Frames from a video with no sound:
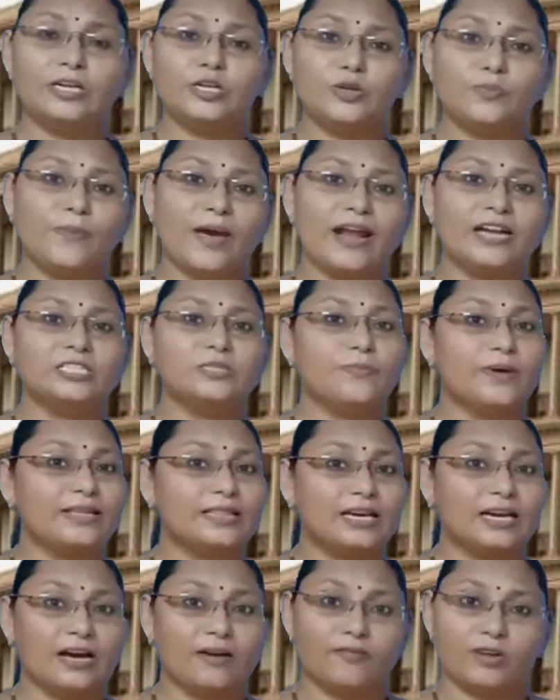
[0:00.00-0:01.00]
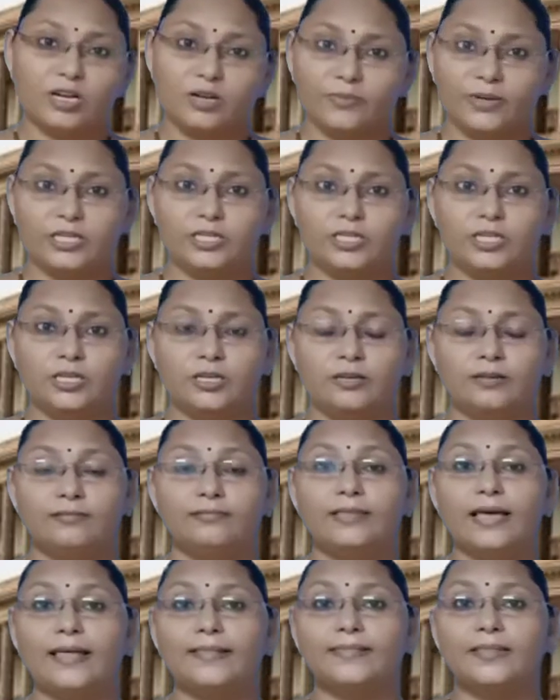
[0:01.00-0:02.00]
demands by the government,
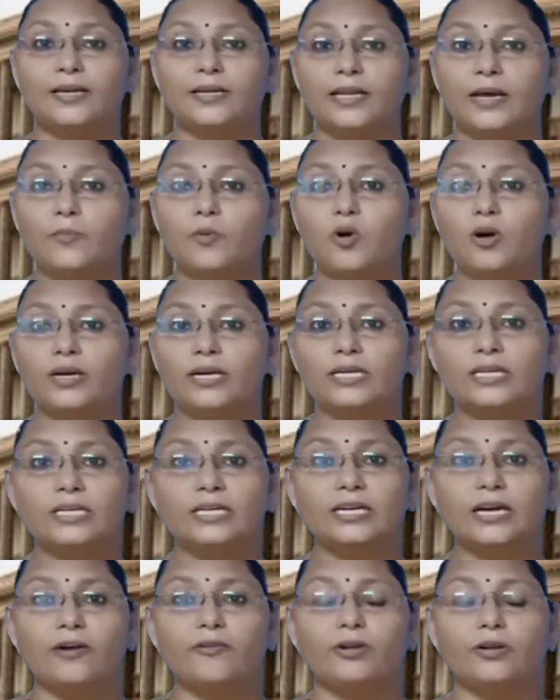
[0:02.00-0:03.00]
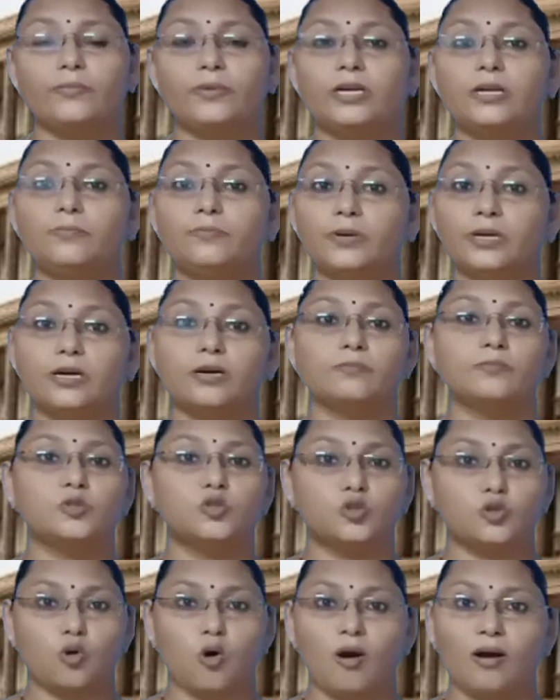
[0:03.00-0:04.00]
then the democratic government becomes
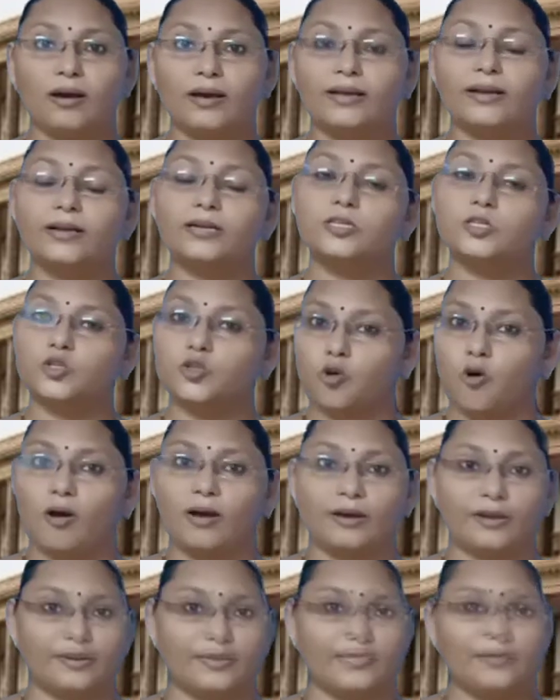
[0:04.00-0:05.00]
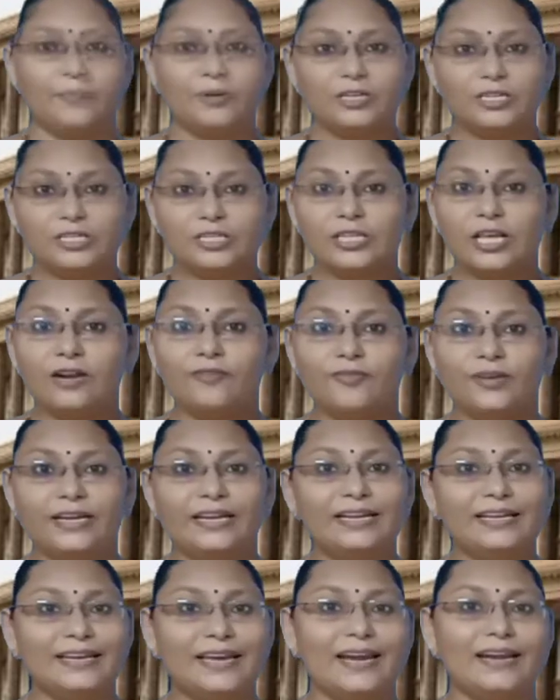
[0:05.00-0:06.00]
stronger and stronger. The name itself
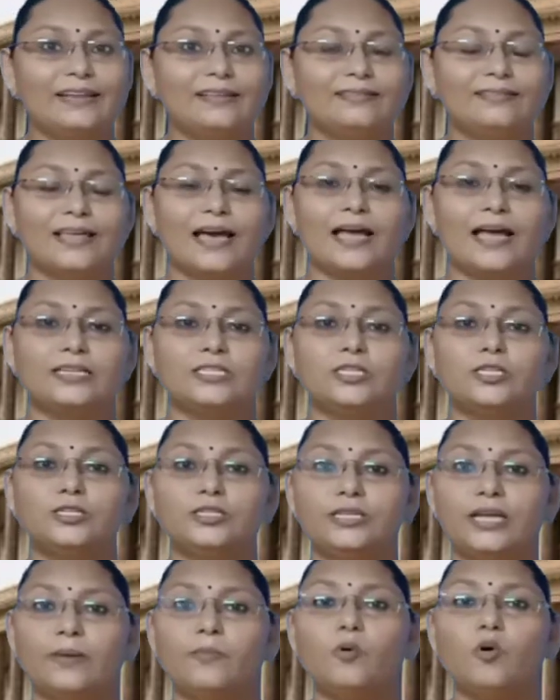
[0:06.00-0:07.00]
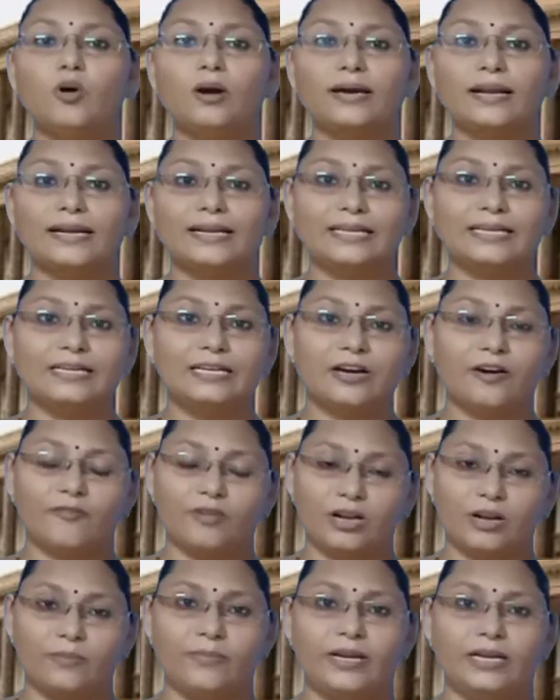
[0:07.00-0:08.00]
indicating that democratic
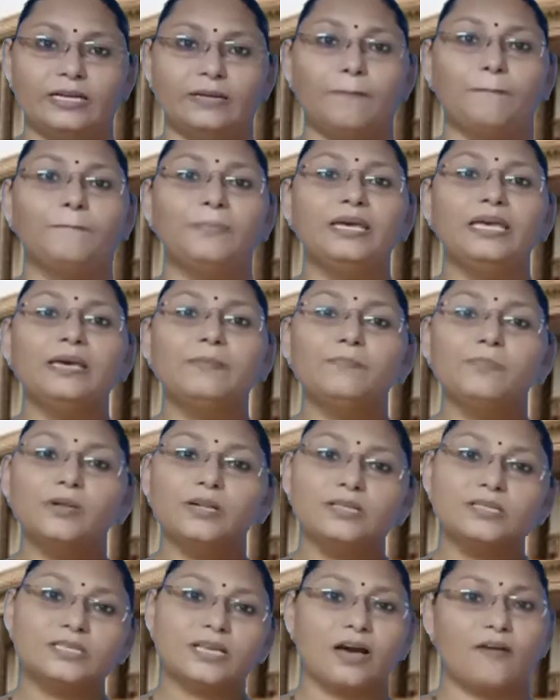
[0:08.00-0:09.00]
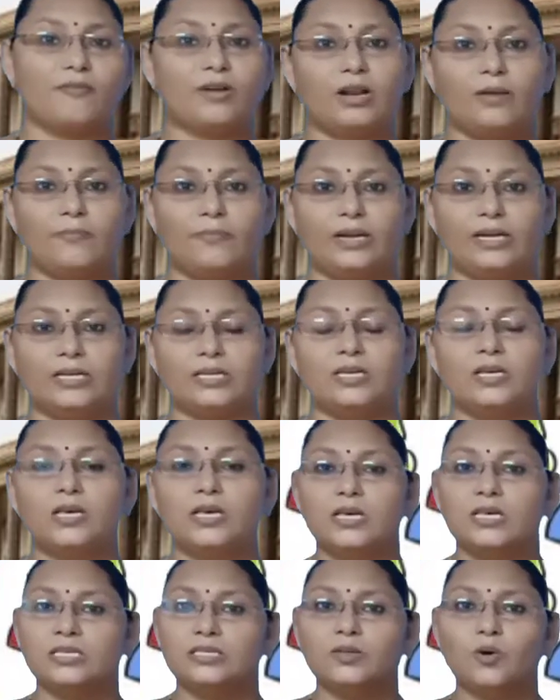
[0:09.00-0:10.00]
government, people's government.
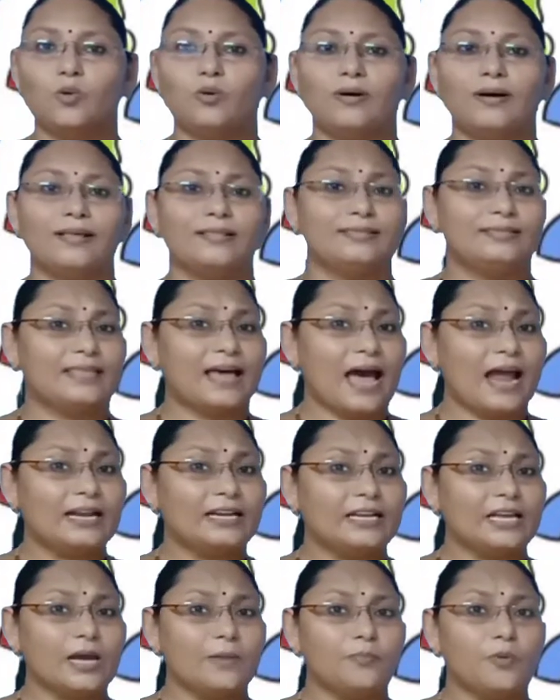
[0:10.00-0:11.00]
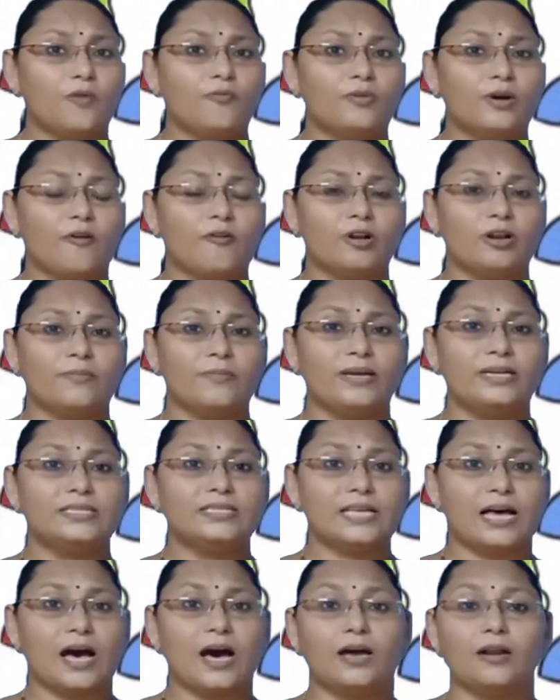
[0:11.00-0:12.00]
So that type of
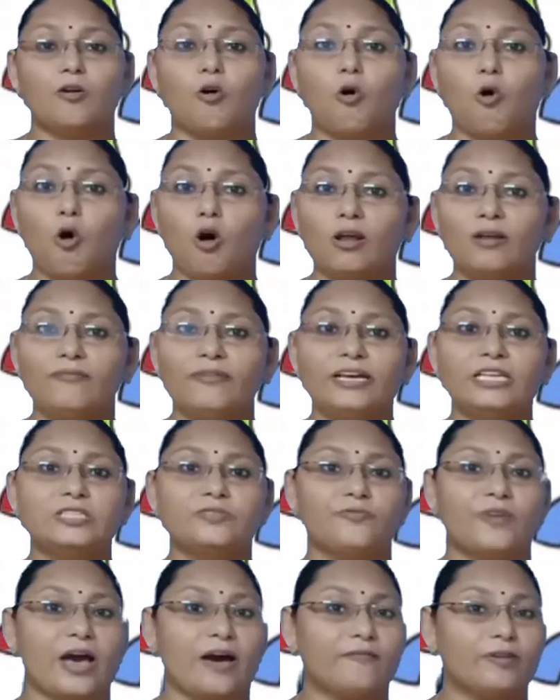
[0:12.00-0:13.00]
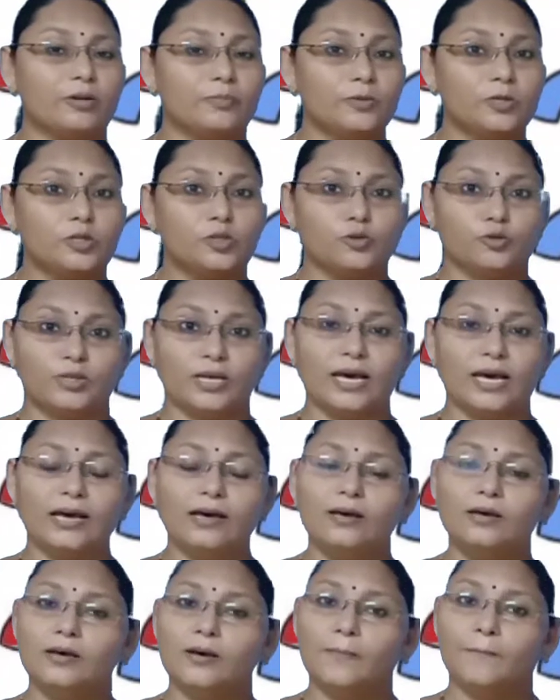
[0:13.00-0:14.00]
governments are always favorable to the
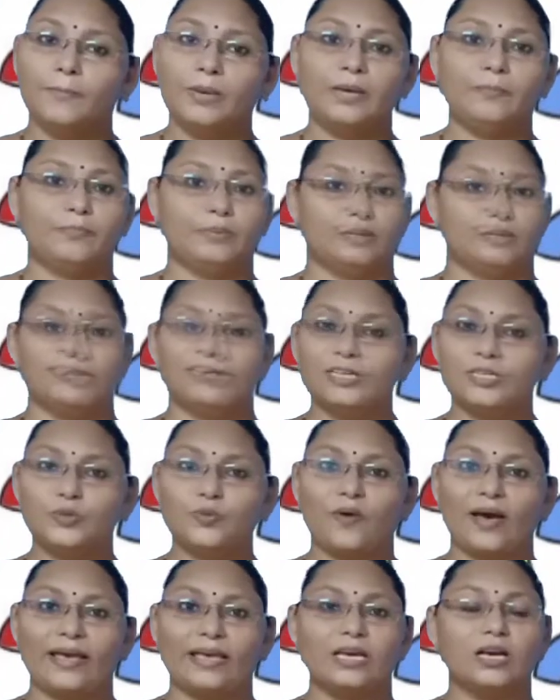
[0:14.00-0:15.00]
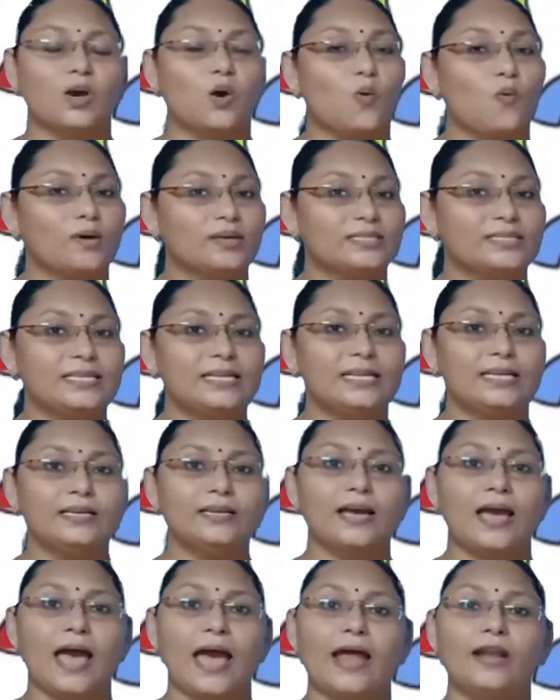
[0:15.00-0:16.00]
people. That's why
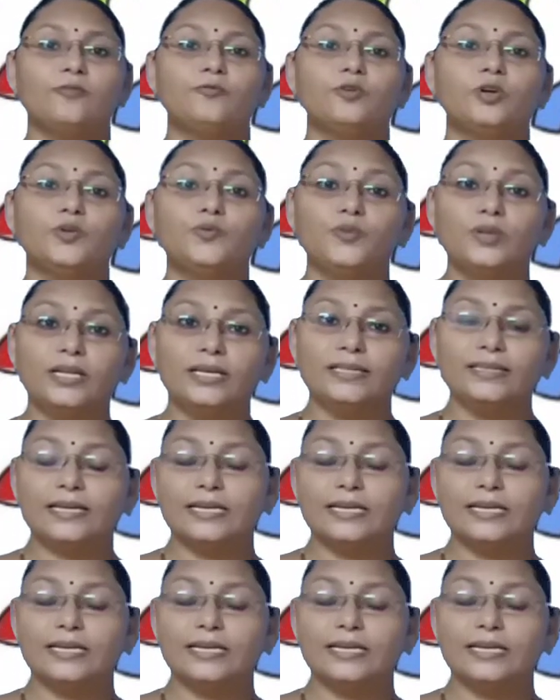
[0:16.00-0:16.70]
questioning and fulfilling